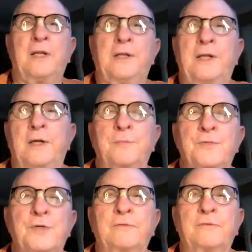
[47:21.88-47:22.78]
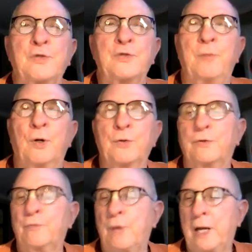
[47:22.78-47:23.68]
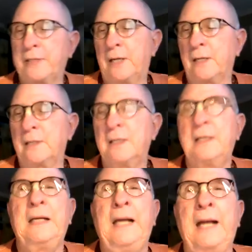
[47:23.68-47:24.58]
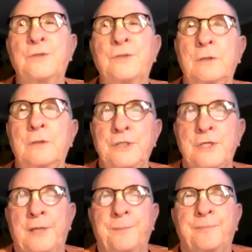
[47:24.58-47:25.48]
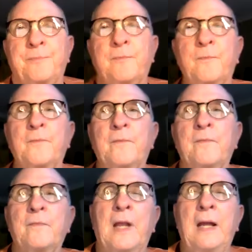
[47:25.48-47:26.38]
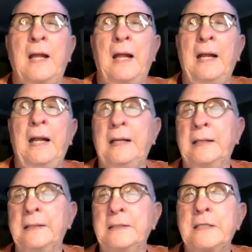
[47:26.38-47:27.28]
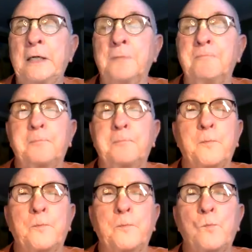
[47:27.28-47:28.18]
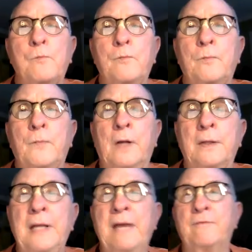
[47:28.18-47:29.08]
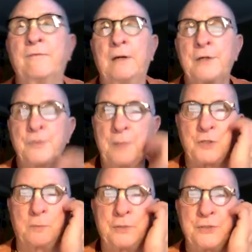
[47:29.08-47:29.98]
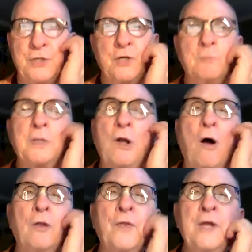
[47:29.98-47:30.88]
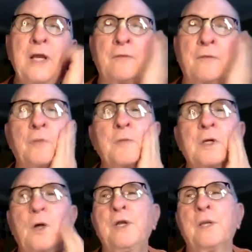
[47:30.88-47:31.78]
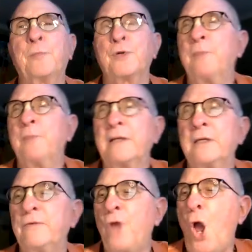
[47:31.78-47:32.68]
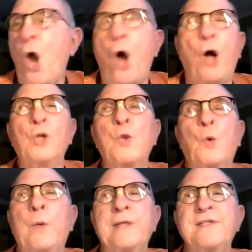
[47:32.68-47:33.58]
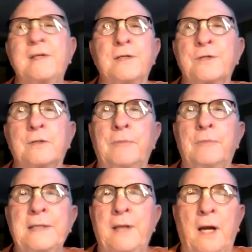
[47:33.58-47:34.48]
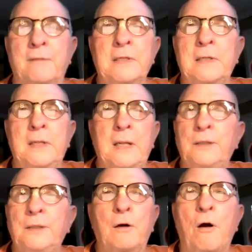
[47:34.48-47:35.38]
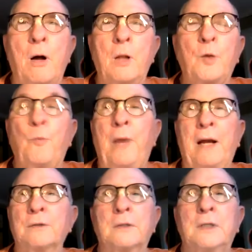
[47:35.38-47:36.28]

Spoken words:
They're servants both of Radha and Krishna. And they have a very special position. But all the, from the Gaudiya perspective, all the residents of Vrindavan, they're all about,